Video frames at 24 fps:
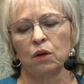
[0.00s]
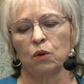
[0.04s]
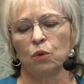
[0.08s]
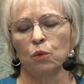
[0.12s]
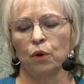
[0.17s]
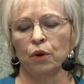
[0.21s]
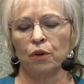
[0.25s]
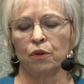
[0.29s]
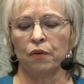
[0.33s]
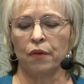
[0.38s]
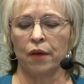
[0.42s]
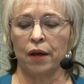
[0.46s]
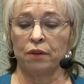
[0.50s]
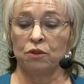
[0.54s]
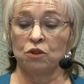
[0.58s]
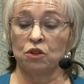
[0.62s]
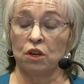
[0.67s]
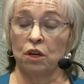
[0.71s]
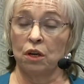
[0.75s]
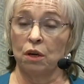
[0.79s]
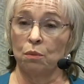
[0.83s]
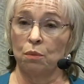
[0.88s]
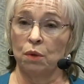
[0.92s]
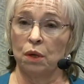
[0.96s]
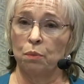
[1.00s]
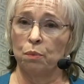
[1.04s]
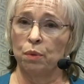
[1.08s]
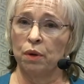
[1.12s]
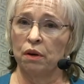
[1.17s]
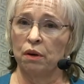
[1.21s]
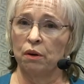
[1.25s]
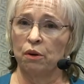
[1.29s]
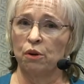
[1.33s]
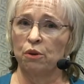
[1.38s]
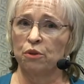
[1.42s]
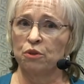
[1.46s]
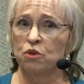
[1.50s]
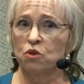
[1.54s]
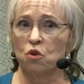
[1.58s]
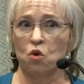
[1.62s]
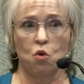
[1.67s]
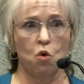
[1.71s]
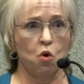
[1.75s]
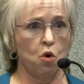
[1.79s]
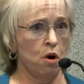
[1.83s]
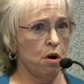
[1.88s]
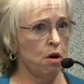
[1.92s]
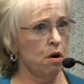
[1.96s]
Whether that's going to be pills
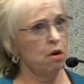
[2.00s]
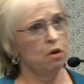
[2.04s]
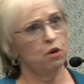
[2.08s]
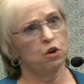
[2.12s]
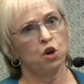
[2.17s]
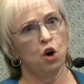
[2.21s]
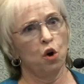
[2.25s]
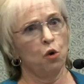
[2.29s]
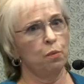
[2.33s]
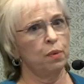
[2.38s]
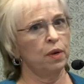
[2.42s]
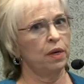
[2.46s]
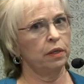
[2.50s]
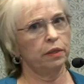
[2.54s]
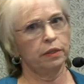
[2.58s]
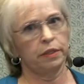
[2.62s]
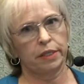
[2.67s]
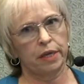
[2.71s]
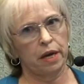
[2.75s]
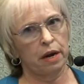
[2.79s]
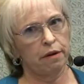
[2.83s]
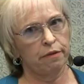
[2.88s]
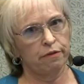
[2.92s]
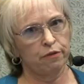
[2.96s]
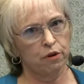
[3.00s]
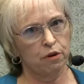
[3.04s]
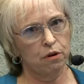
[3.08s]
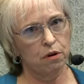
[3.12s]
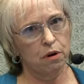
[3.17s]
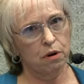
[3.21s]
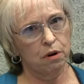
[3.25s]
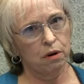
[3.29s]
or no pills ever.